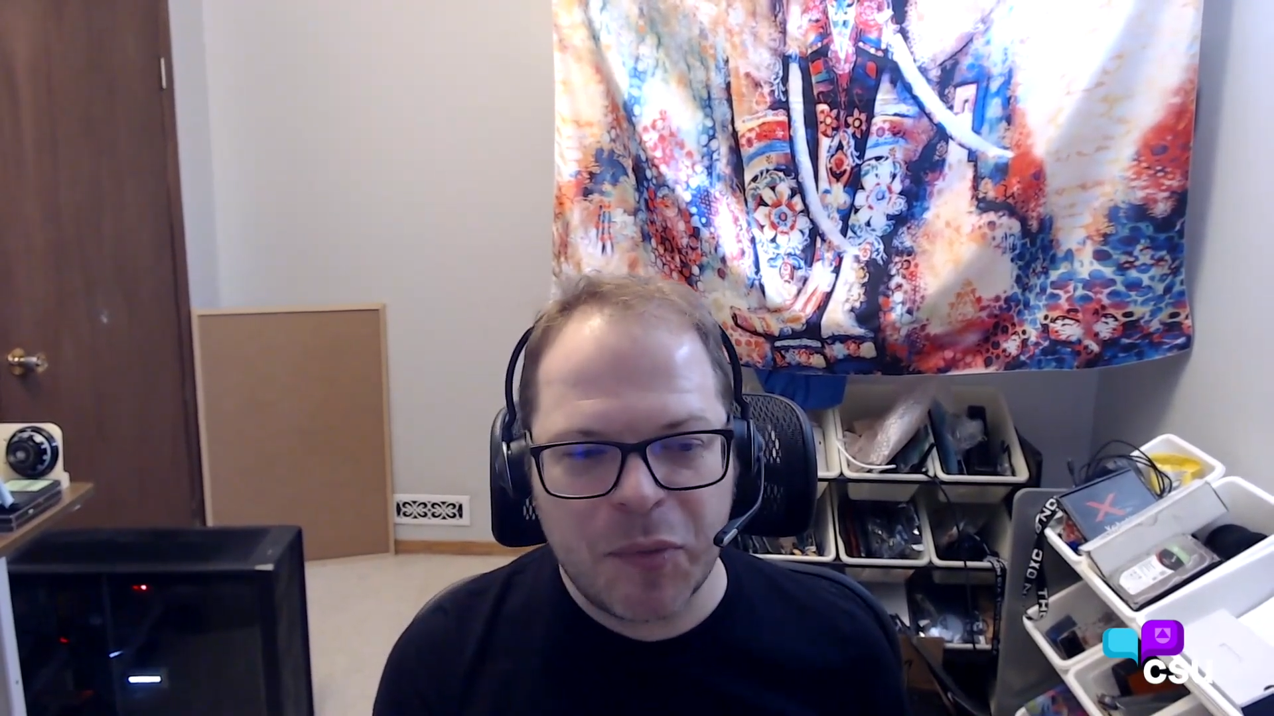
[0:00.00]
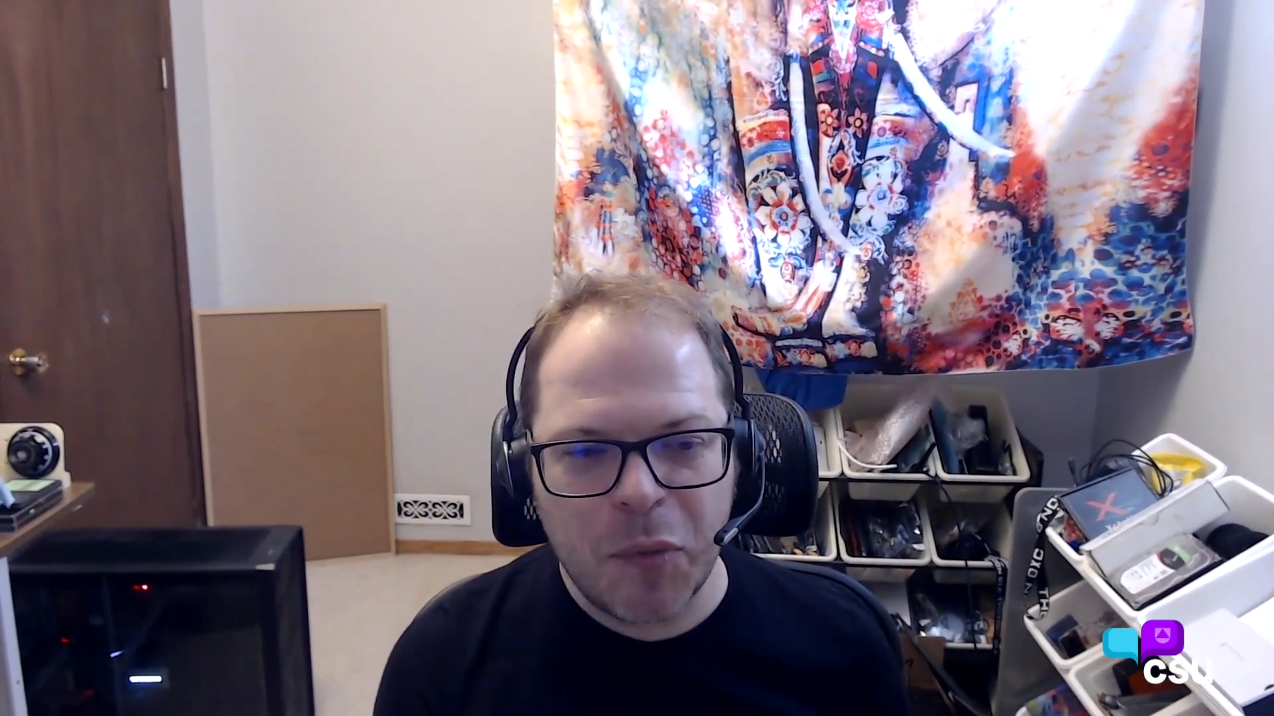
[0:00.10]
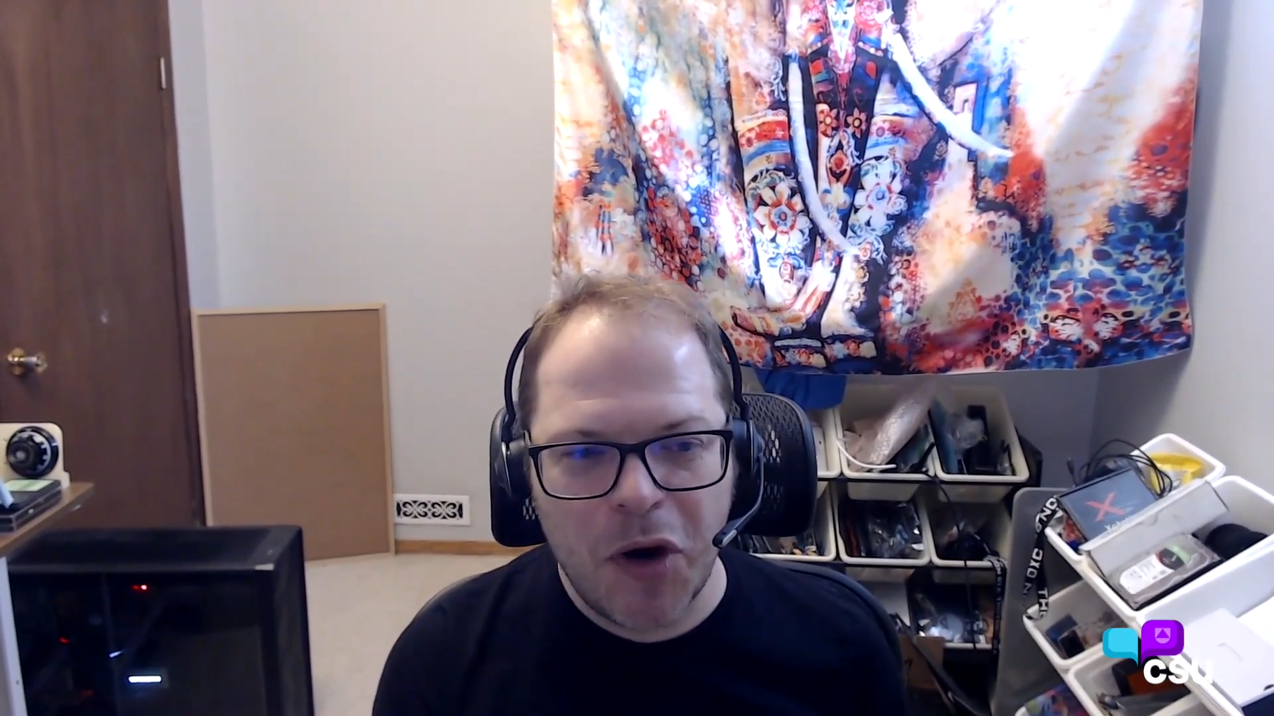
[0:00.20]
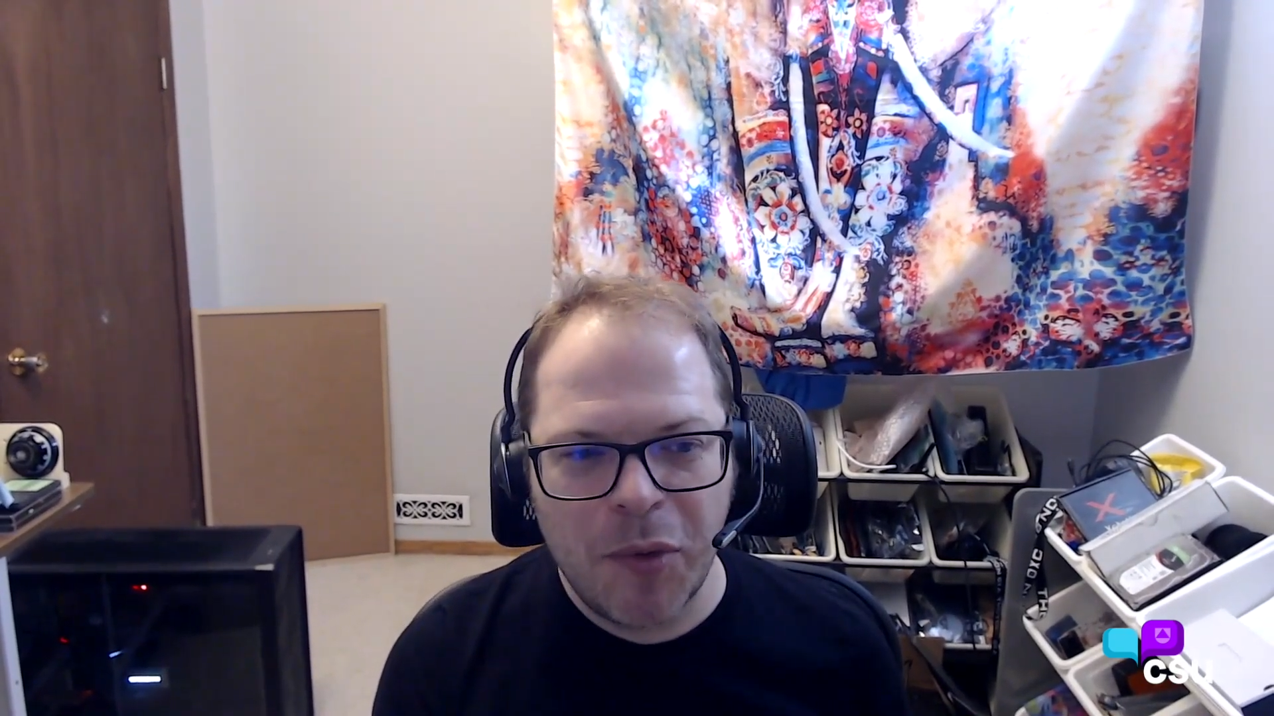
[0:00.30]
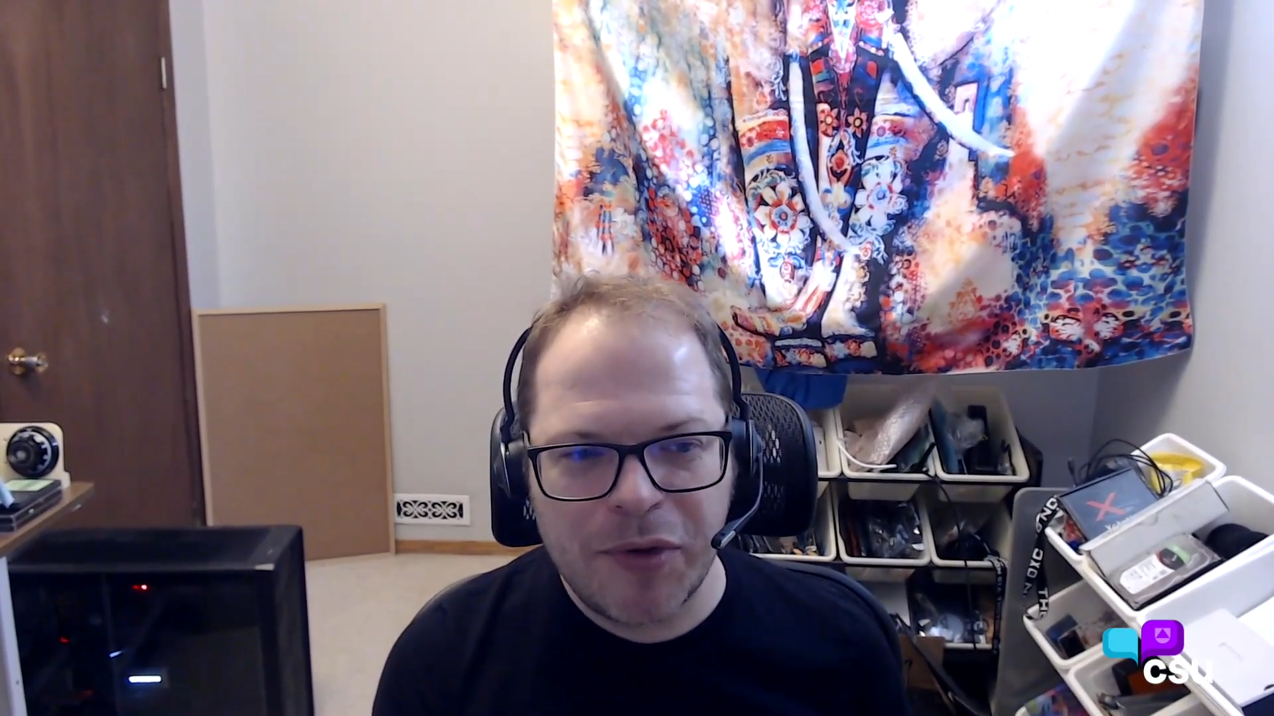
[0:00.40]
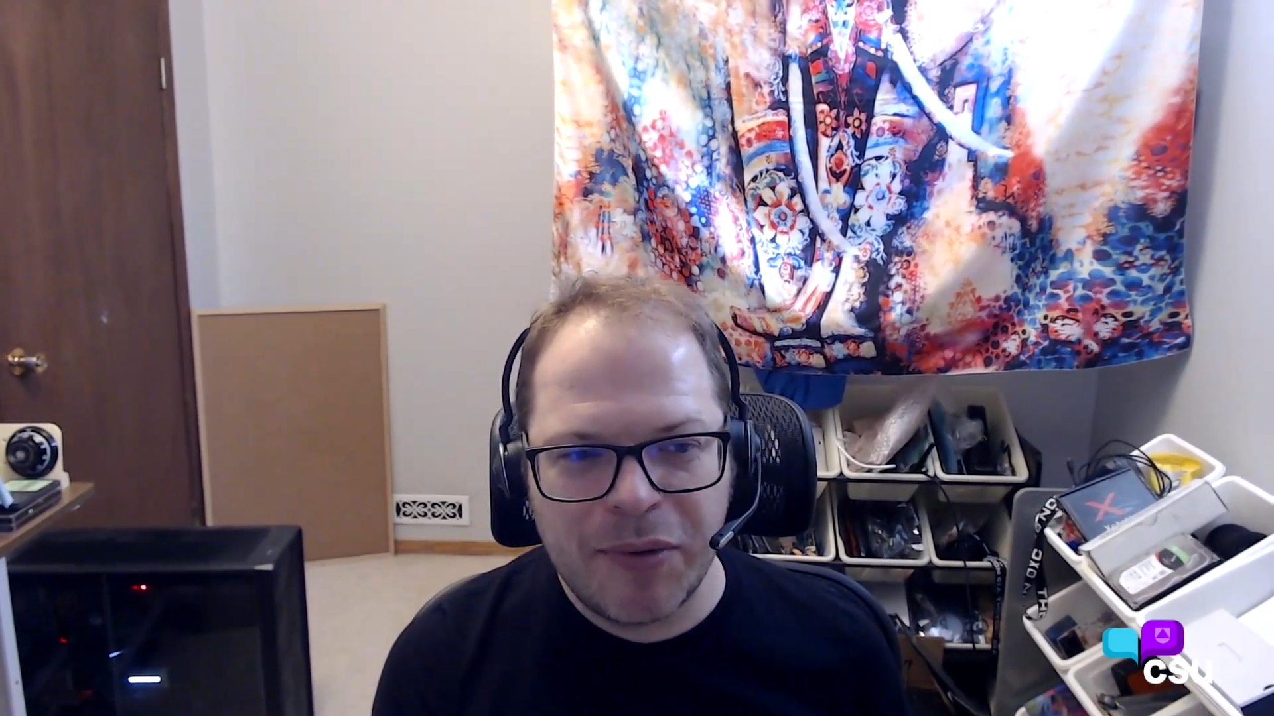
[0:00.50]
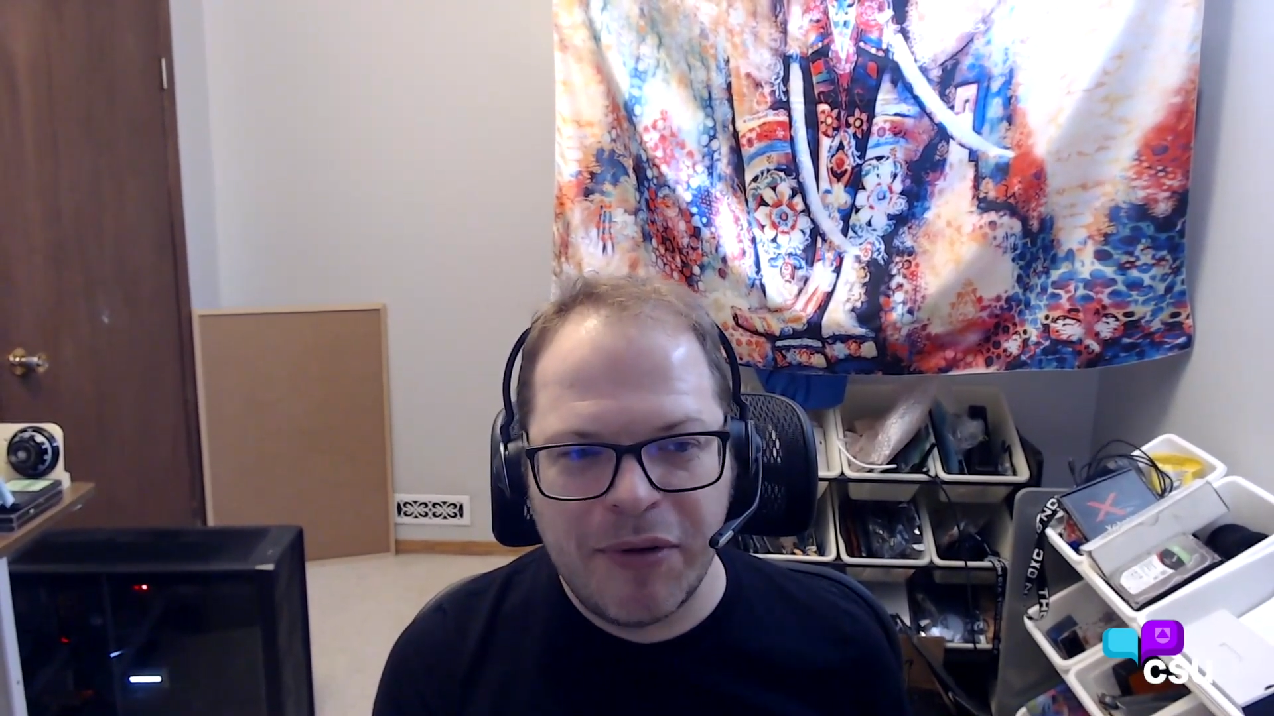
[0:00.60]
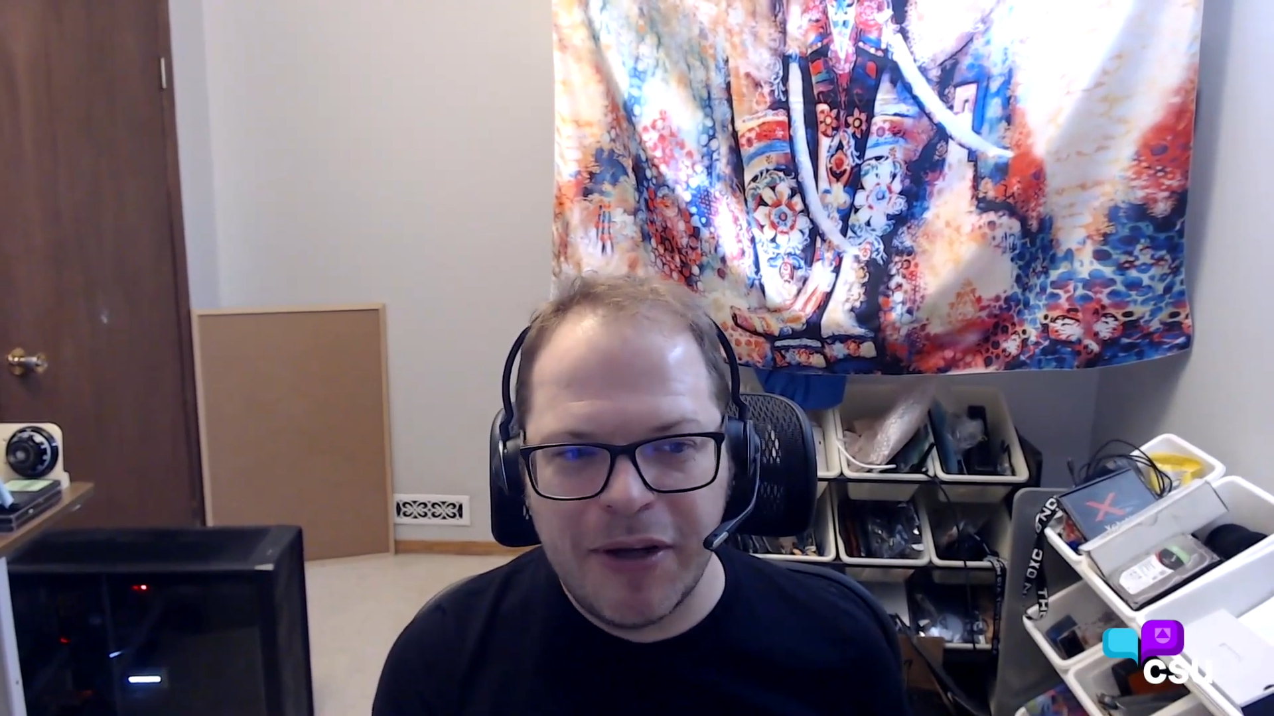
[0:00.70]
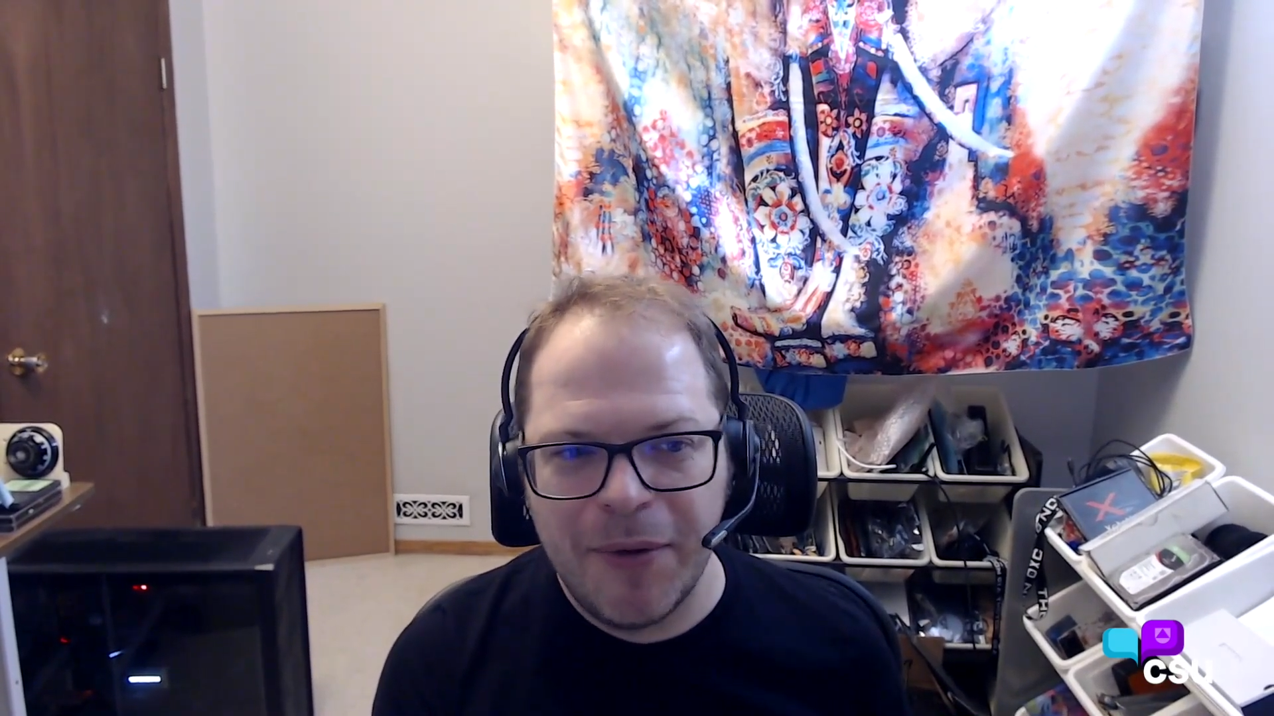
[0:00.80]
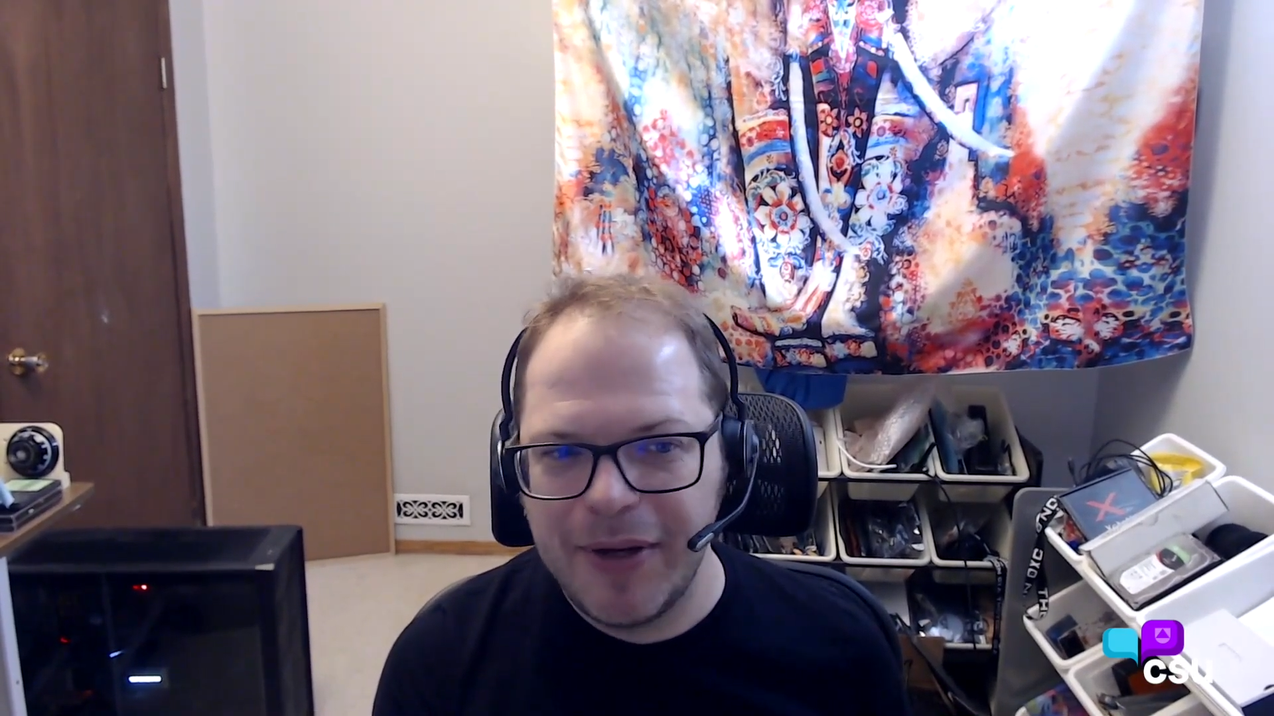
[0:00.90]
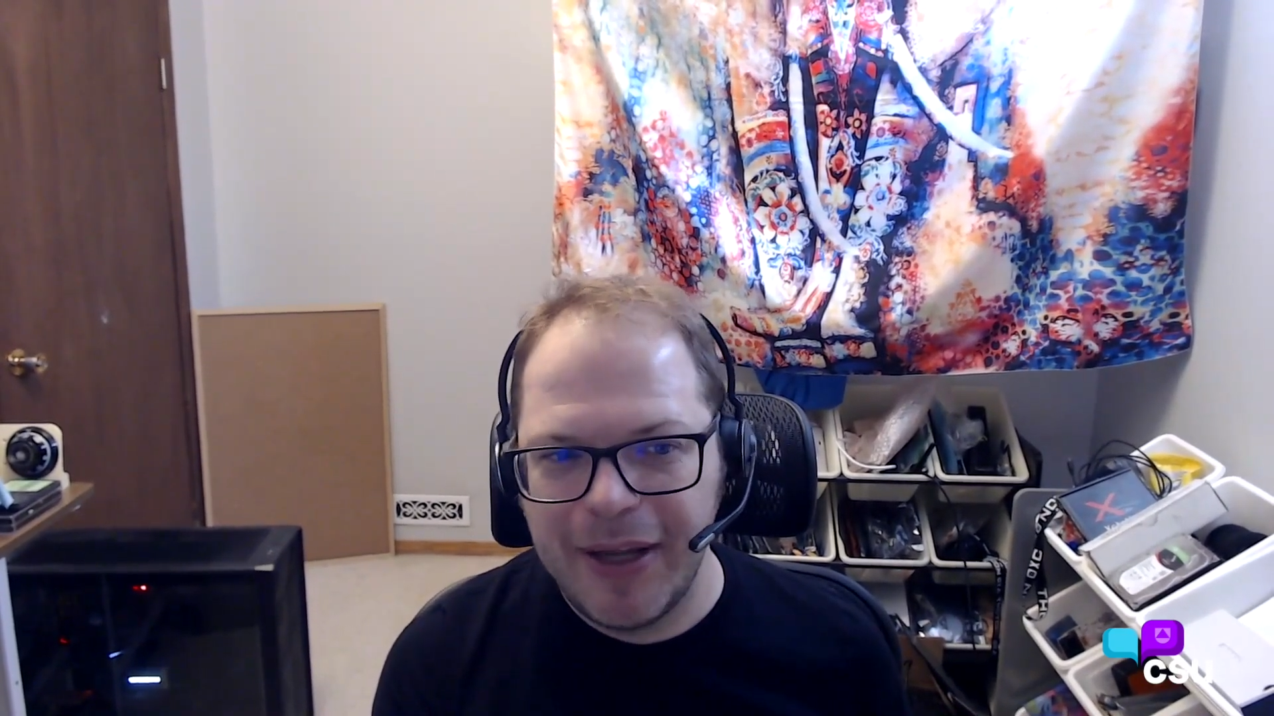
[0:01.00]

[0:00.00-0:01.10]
work and which one don't